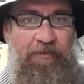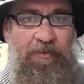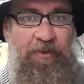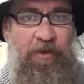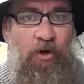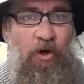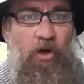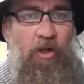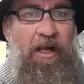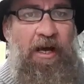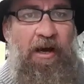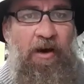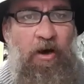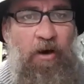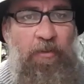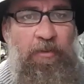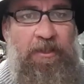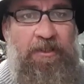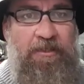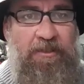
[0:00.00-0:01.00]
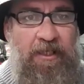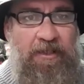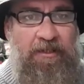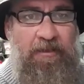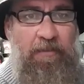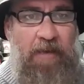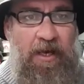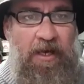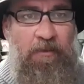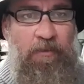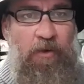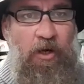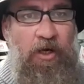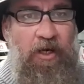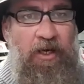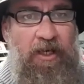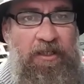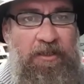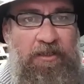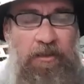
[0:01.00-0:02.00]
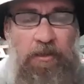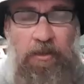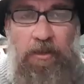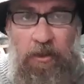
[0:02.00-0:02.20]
with all our hobbies. Doesn't matter what it is.